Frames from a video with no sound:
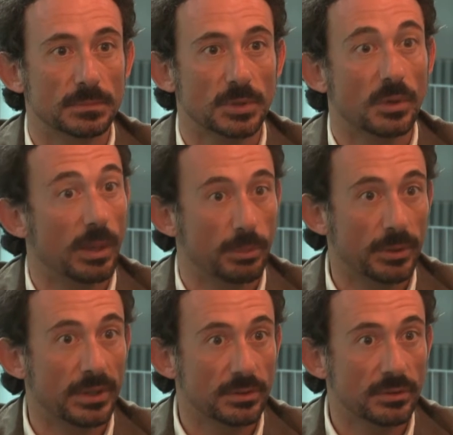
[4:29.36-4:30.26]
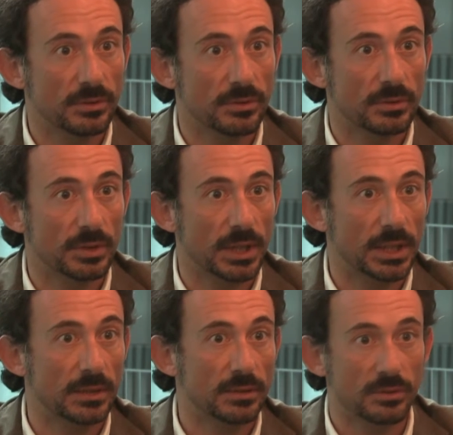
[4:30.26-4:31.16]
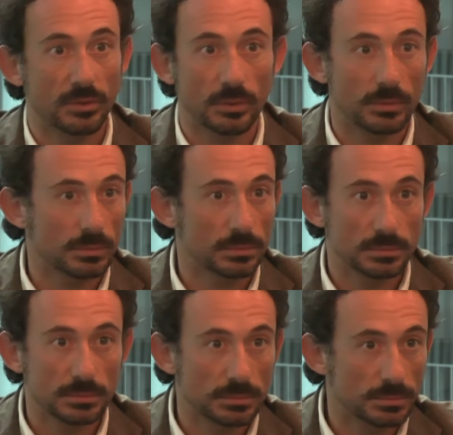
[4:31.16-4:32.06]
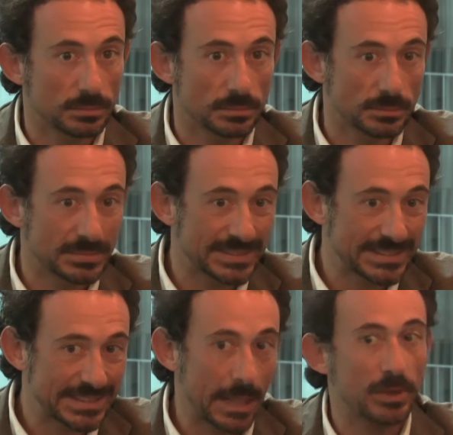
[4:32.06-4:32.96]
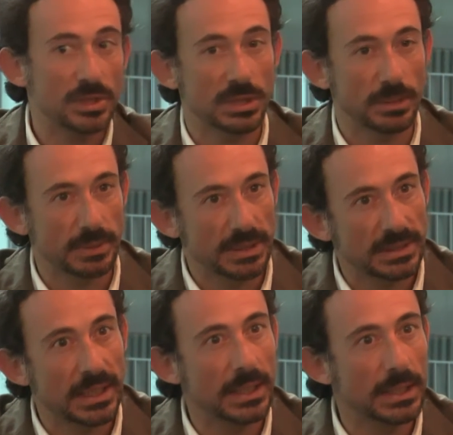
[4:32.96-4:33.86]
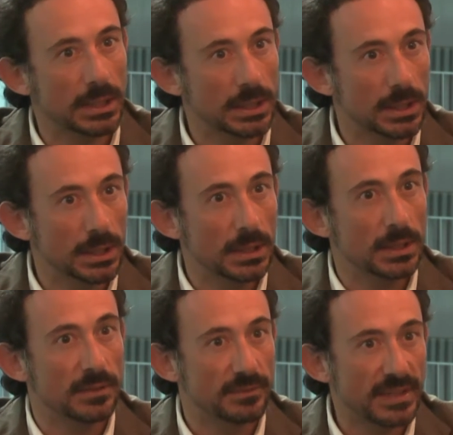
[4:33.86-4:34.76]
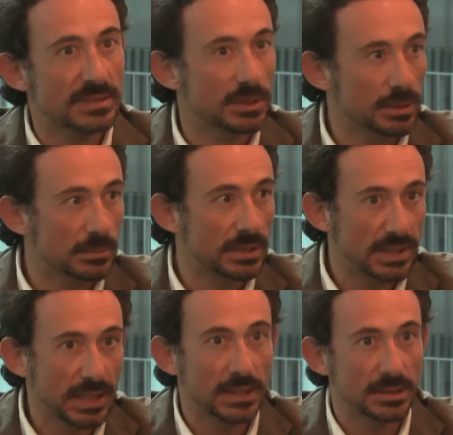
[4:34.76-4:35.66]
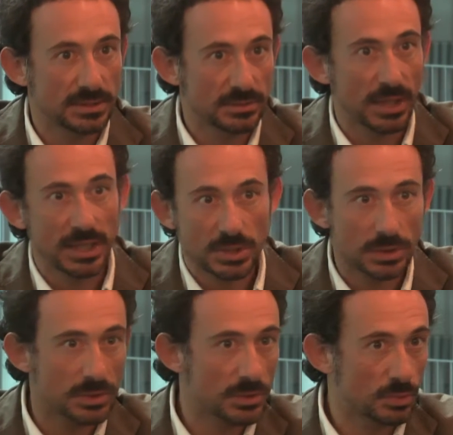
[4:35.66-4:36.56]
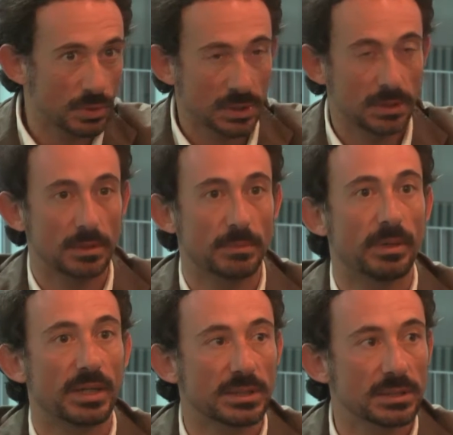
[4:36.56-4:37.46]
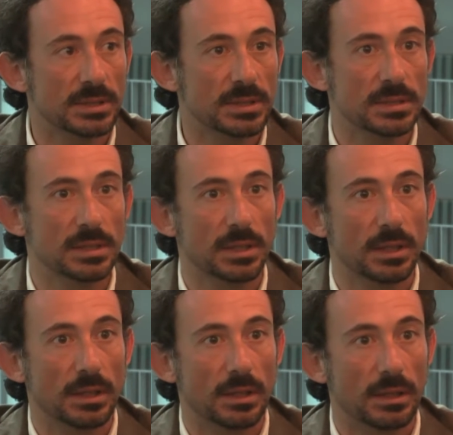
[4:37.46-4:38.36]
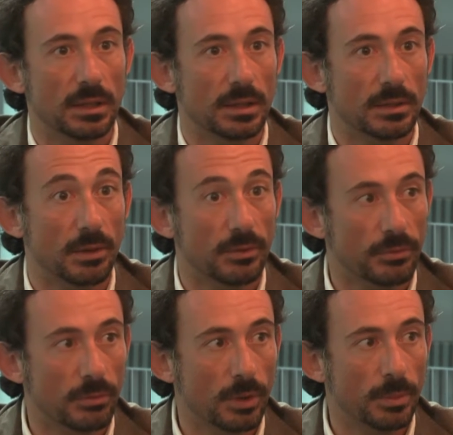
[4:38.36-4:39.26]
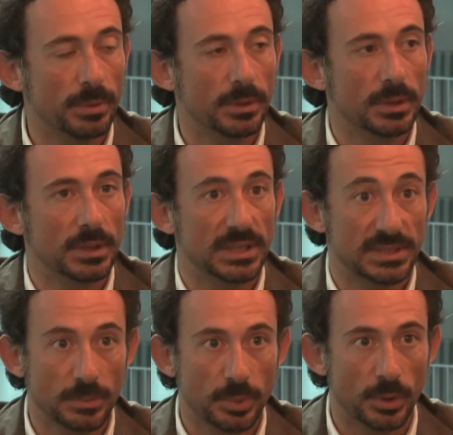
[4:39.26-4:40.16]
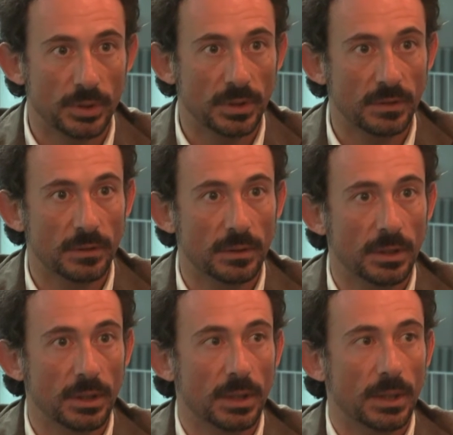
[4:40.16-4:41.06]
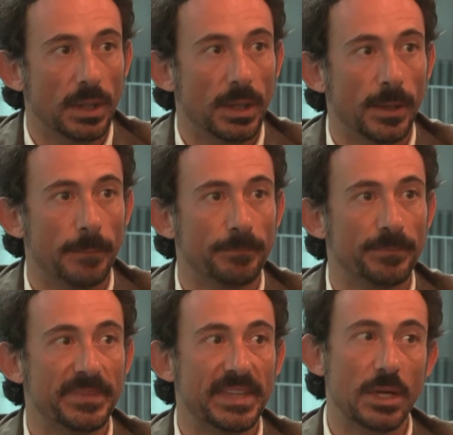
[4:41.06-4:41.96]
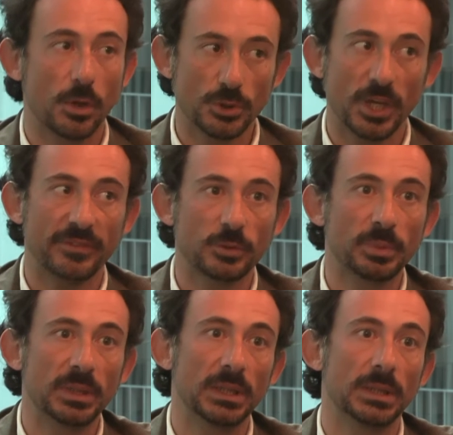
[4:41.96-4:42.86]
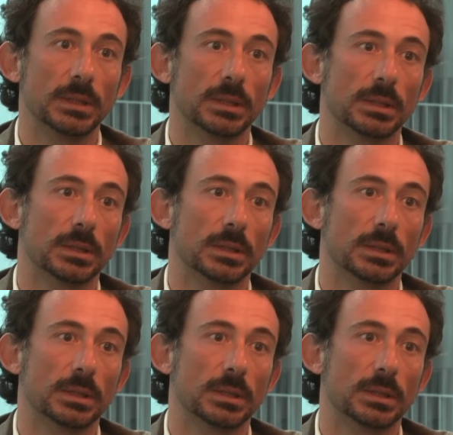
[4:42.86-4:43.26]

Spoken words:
collaborators, and so establishing and maintaining, investing in maintaining these relations with partners across Europe, it's important. They also have to be